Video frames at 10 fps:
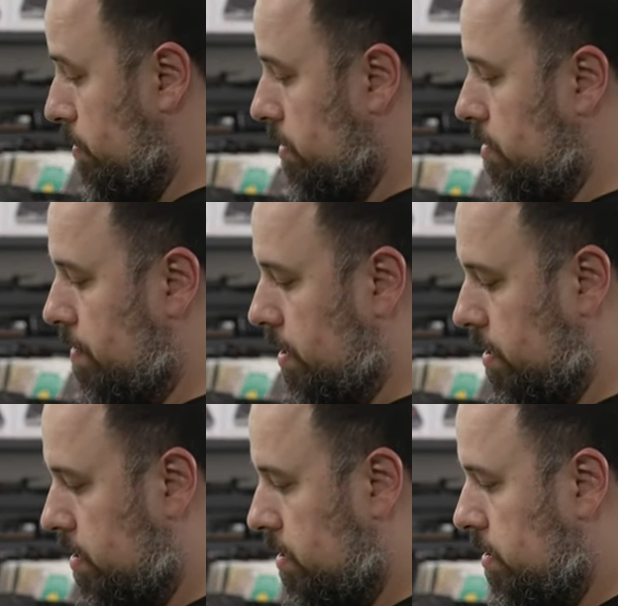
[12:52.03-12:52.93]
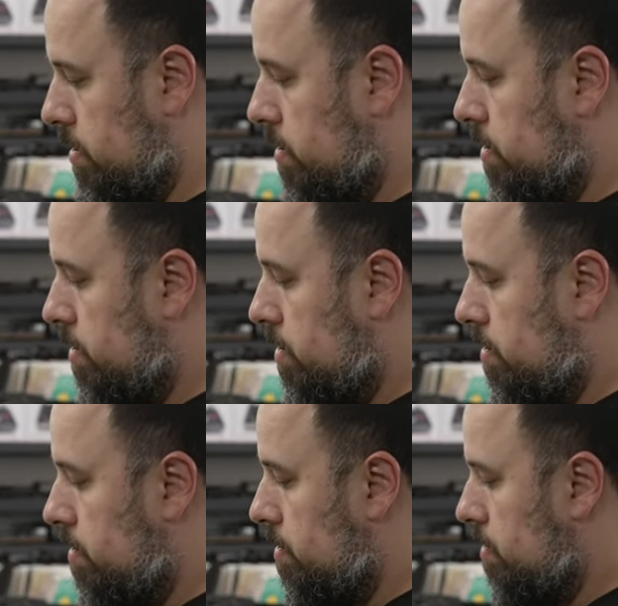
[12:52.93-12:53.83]
bill already.
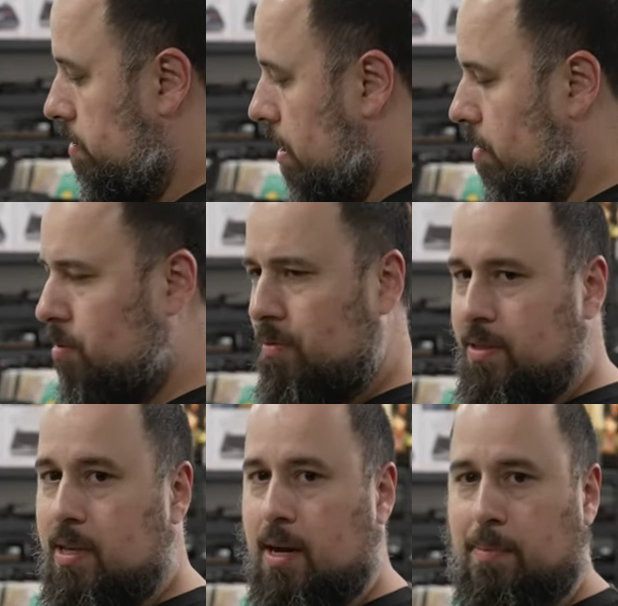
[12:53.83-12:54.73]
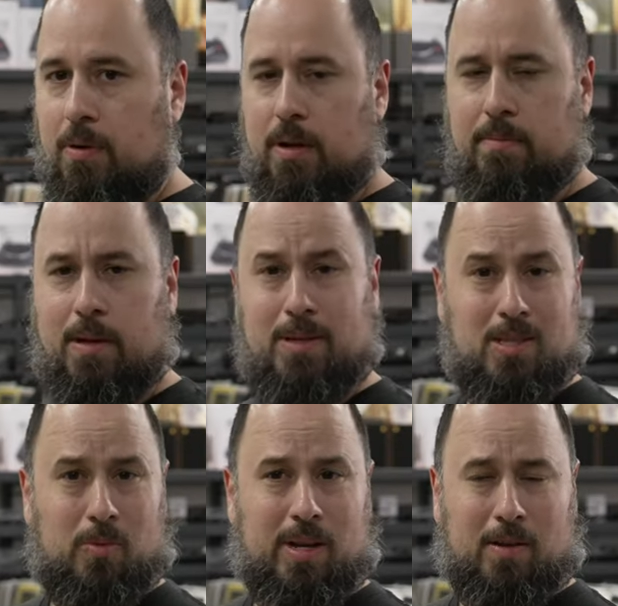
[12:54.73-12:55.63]
I don't know if it's out of print. Maybe it's
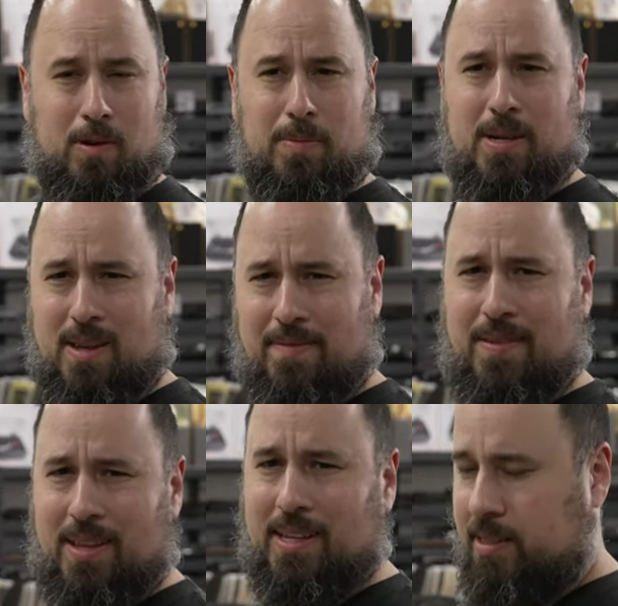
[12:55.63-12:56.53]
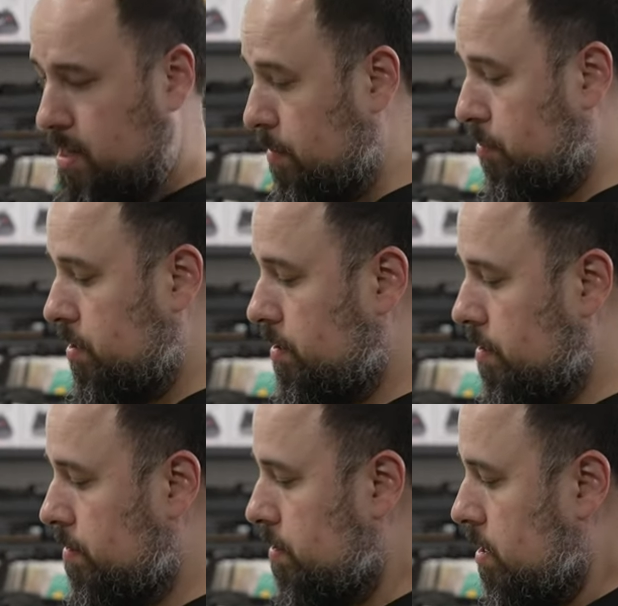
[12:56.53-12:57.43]
awaiting repress. I feel like it's out of print
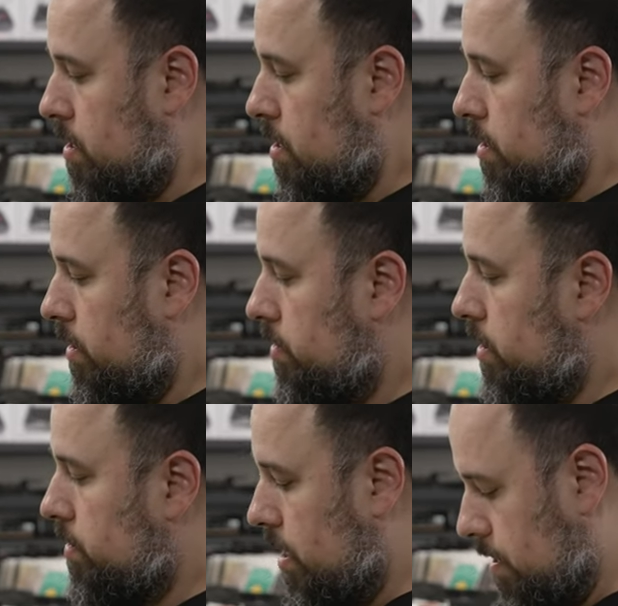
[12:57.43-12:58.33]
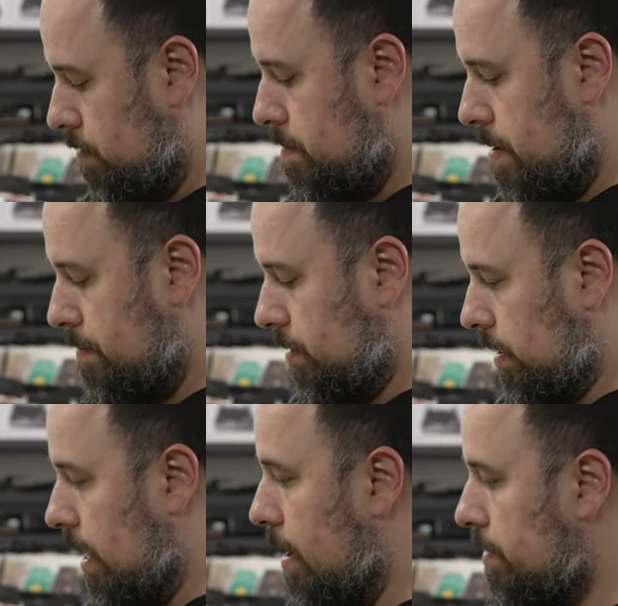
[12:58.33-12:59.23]
though. Let's see, a day to remember,
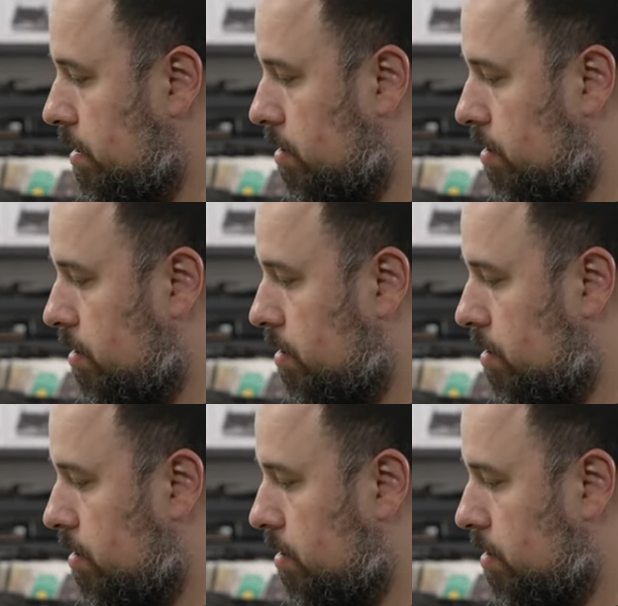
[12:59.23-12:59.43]
common